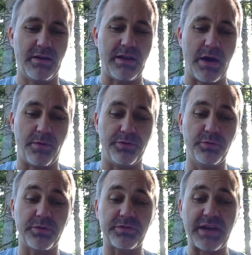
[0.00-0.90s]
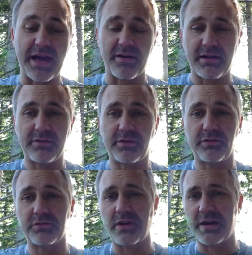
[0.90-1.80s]
Now with dual scatter lasers,
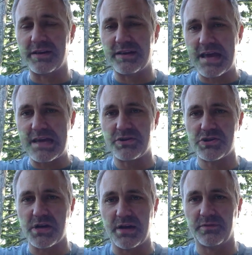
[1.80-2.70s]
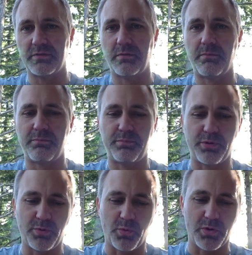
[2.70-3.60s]
you're talking 8 shots
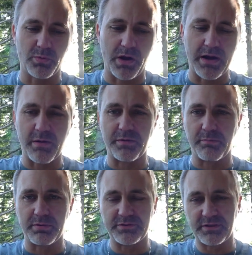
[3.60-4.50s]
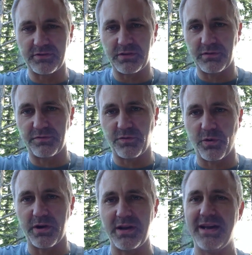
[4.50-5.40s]
per Warwalker with a ballistic skill
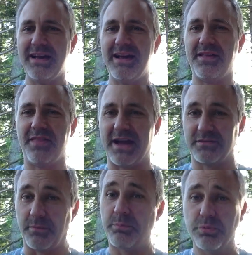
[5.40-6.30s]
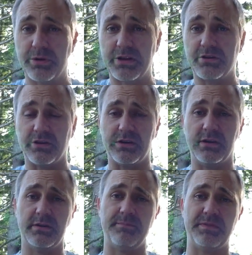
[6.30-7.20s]
4. That's a pretty good
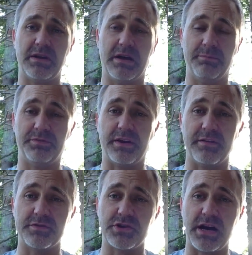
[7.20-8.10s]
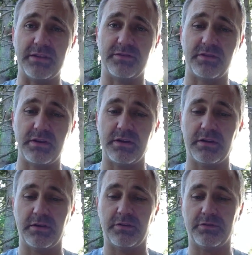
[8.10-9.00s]
set of shots.
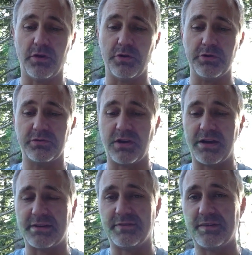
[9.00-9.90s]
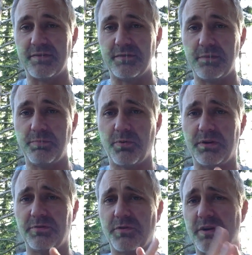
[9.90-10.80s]
So you're talking 70
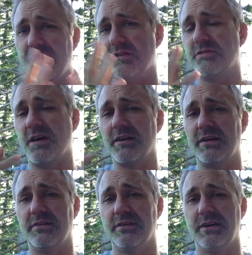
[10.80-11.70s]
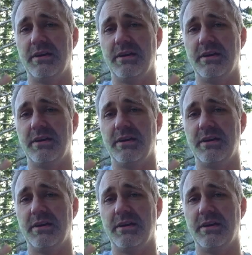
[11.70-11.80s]
points for it, and you're talking